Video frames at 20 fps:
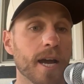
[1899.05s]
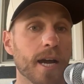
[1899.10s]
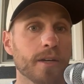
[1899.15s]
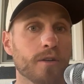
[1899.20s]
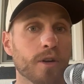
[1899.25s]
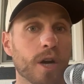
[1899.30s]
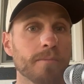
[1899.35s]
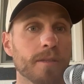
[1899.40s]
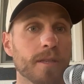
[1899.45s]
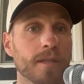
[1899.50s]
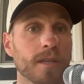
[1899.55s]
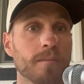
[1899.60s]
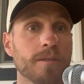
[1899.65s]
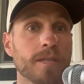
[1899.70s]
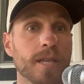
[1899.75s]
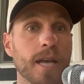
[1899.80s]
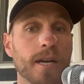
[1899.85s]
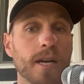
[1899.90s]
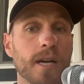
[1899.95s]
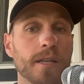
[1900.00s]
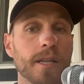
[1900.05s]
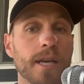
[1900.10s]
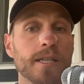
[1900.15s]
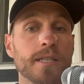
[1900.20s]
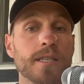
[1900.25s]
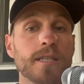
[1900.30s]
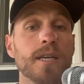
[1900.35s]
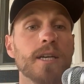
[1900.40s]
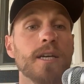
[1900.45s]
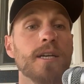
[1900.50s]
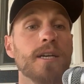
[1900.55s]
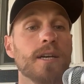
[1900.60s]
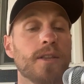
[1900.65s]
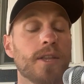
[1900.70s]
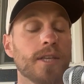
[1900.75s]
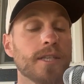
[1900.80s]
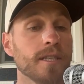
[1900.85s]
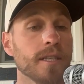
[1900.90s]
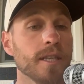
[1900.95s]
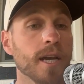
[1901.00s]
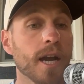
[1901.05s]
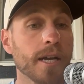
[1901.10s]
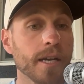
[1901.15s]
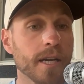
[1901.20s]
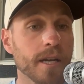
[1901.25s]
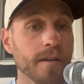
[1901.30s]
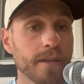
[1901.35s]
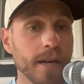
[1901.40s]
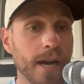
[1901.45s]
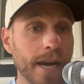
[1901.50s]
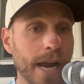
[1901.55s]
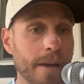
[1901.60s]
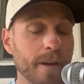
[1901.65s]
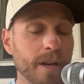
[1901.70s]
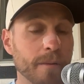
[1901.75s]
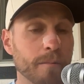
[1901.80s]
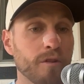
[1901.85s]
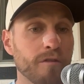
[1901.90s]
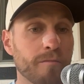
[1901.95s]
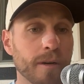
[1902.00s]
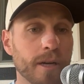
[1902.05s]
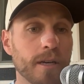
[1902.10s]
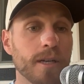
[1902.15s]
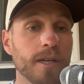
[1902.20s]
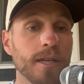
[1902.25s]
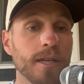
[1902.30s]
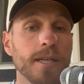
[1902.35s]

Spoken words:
I dropped a Substack on this. This is the idea of dynamic movement.